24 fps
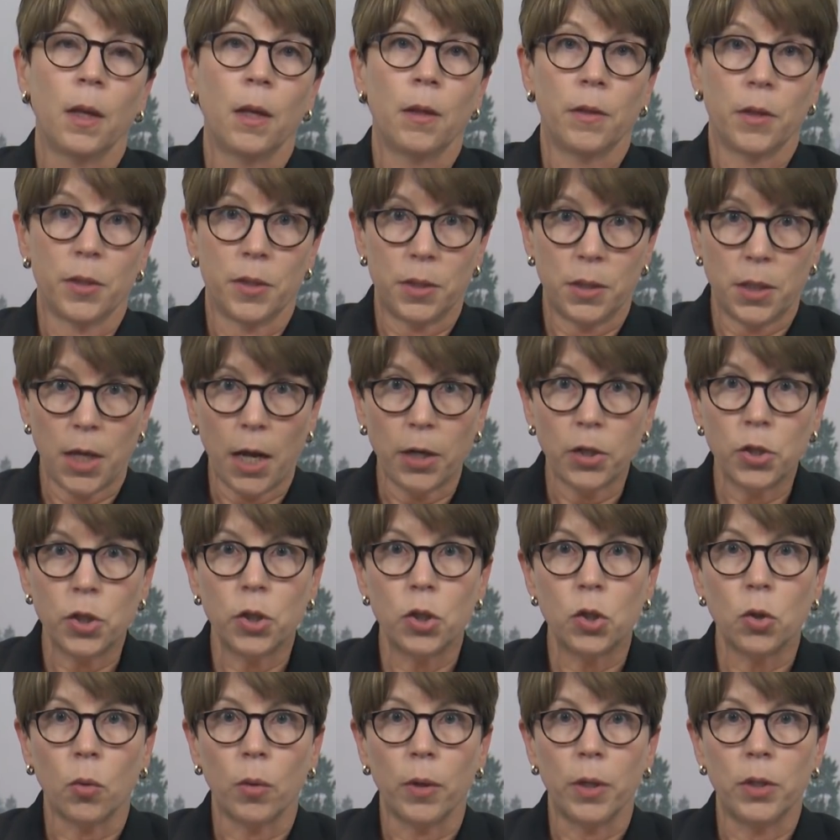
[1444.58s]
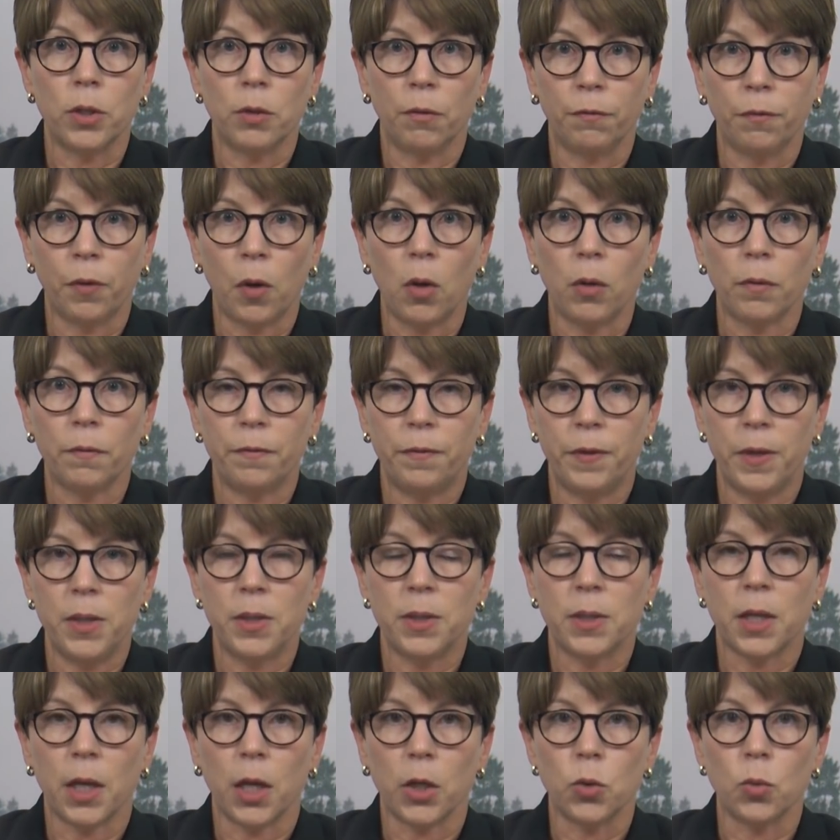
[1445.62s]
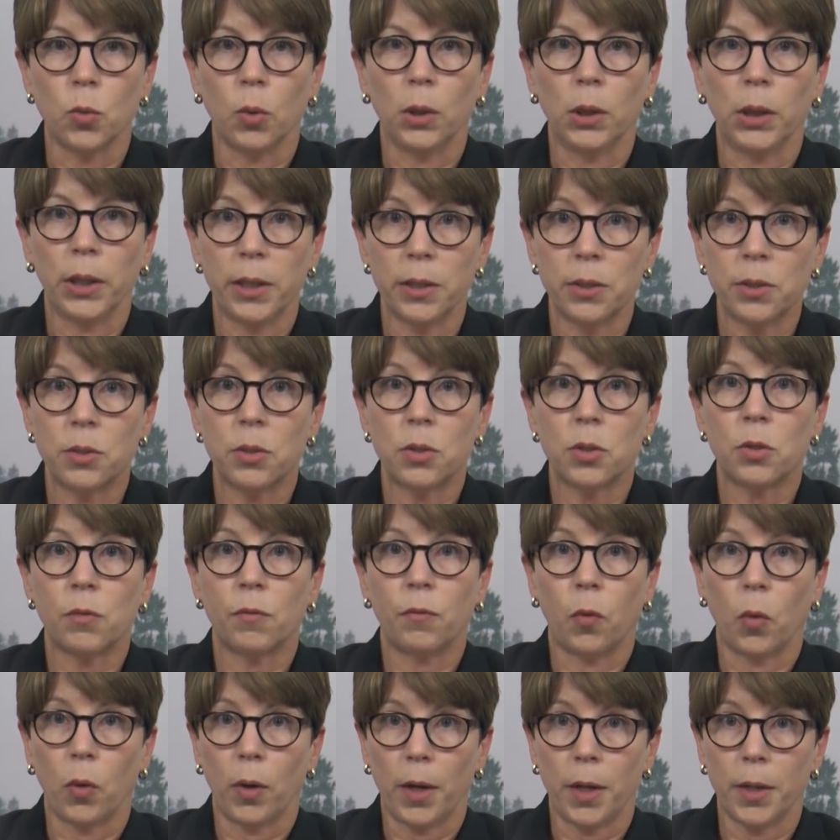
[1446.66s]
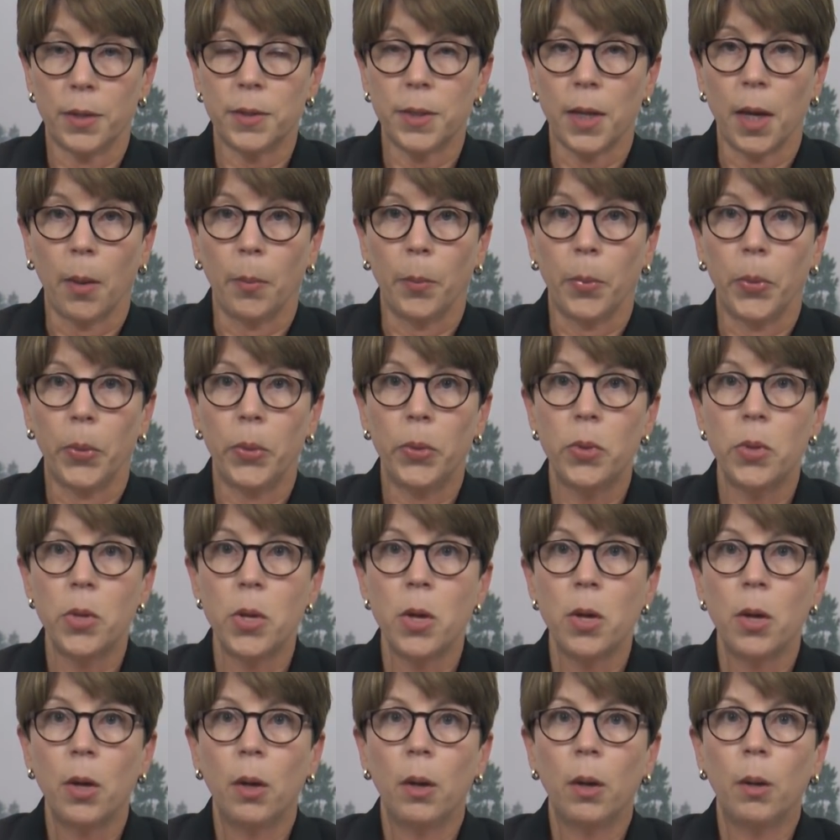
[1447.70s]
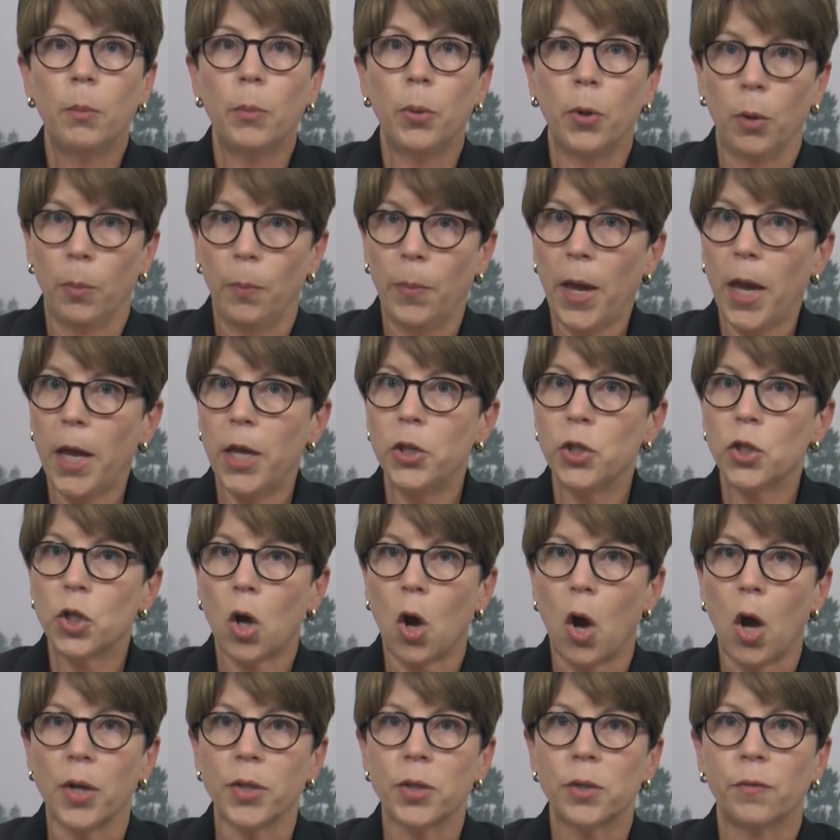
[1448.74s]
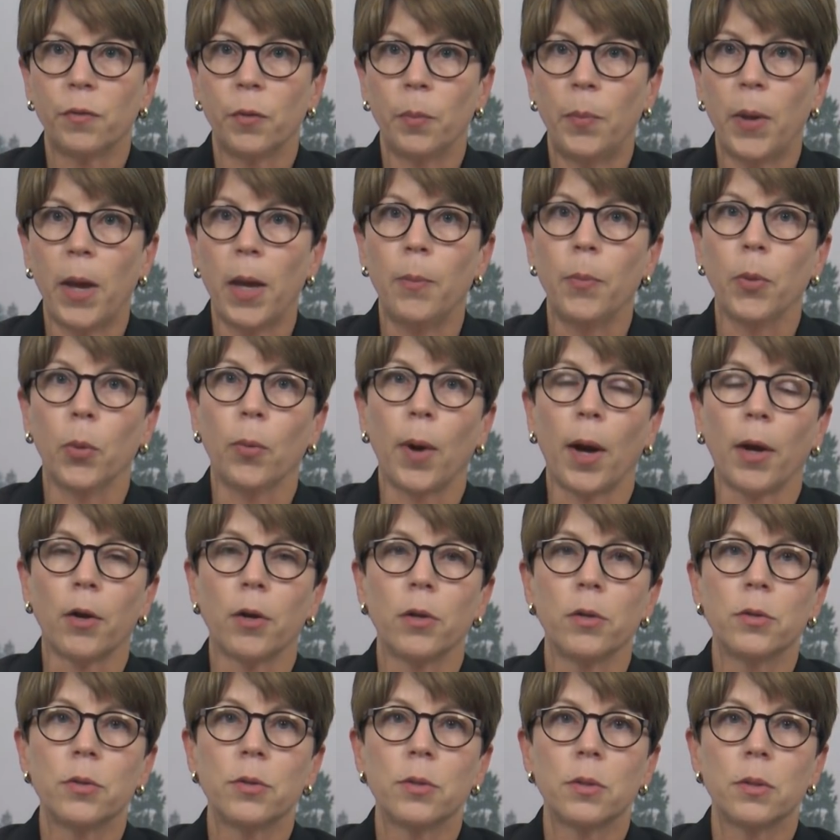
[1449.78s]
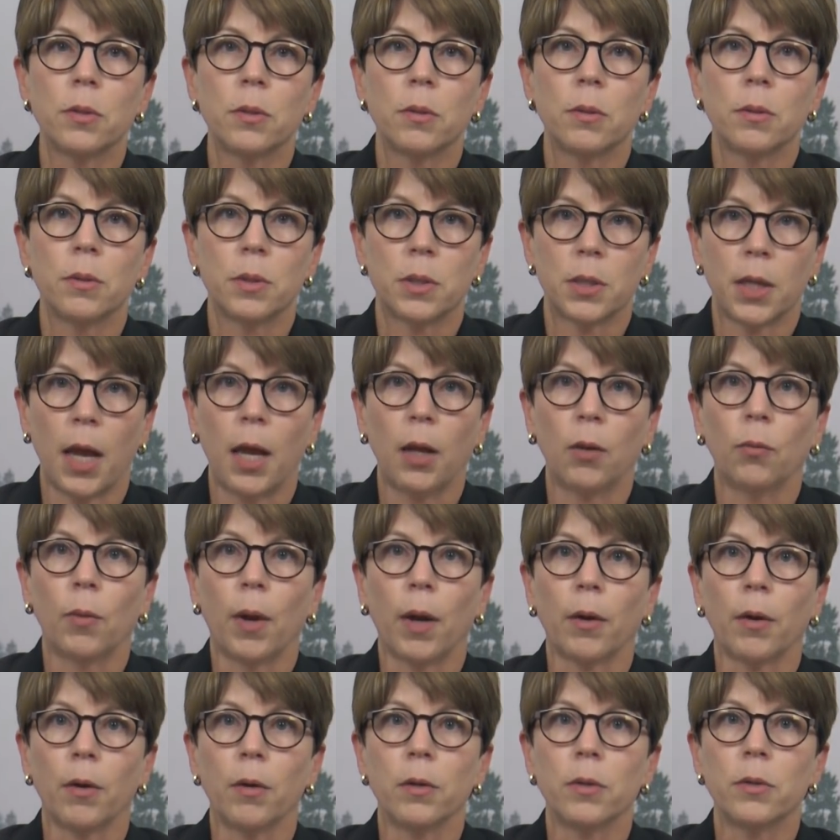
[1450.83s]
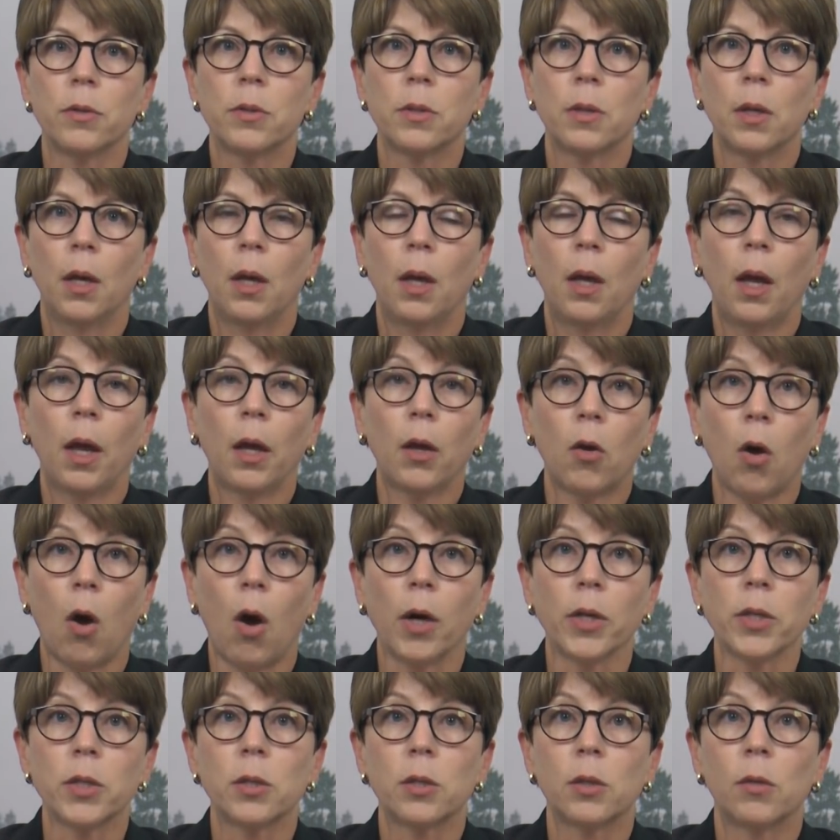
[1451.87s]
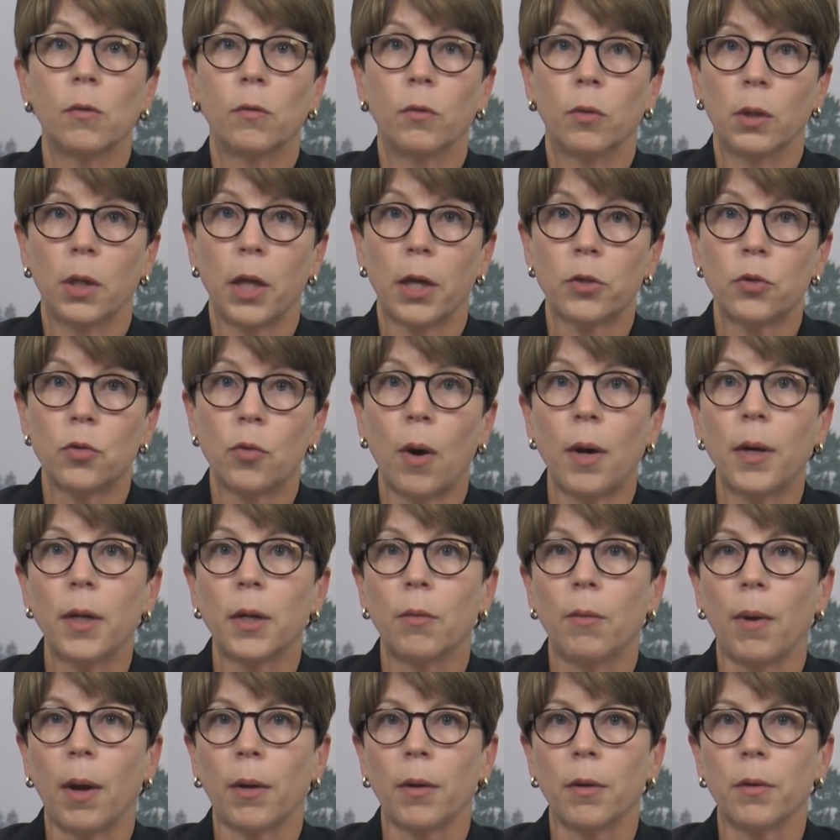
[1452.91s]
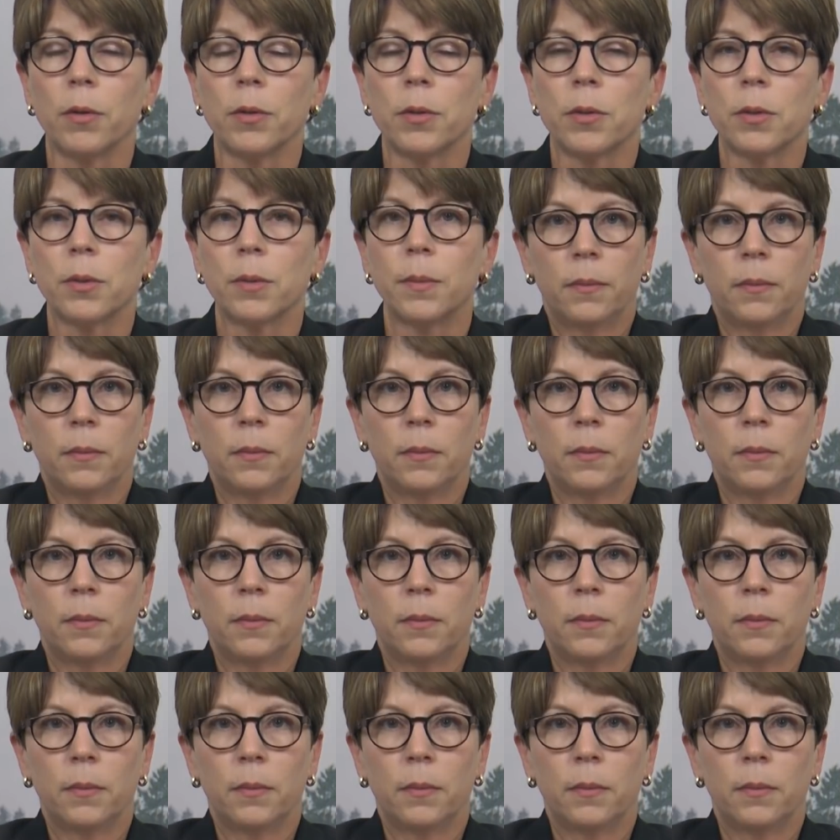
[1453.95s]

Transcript: The statutory default fee schedule lists, for example, per page costs for paper records, scanned records, and costs for electronic records.